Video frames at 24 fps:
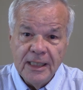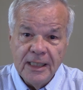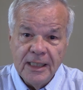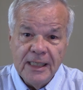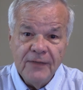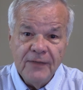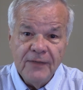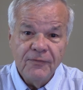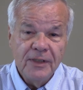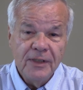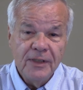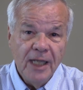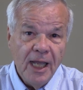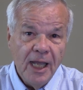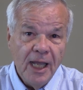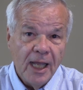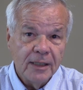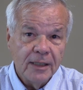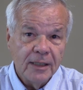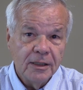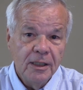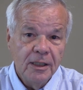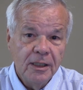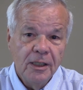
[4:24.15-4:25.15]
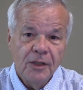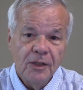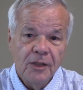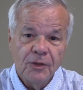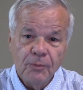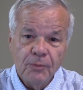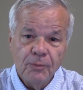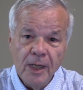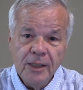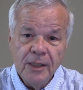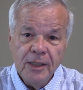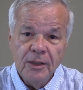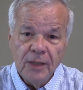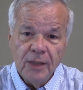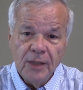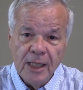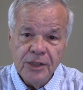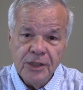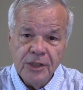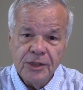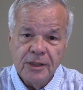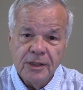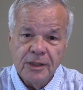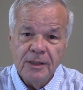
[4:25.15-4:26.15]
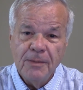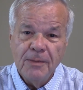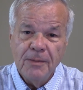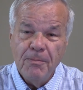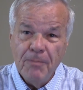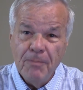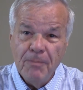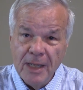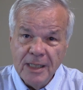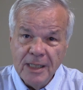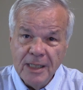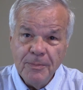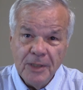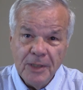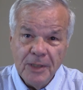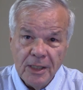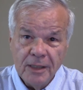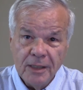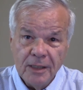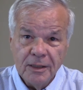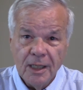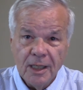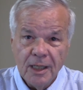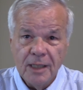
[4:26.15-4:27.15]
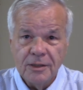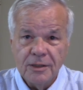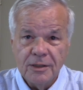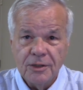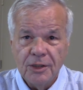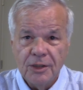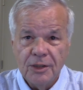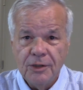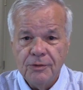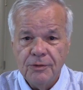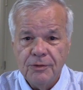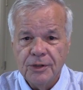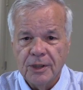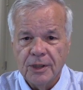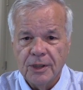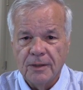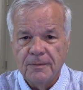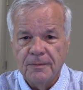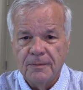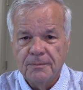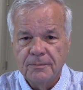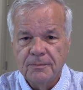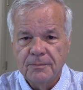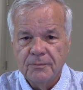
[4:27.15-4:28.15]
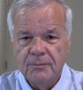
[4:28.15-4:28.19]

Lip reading: If not, the regulation may be unconstitutional.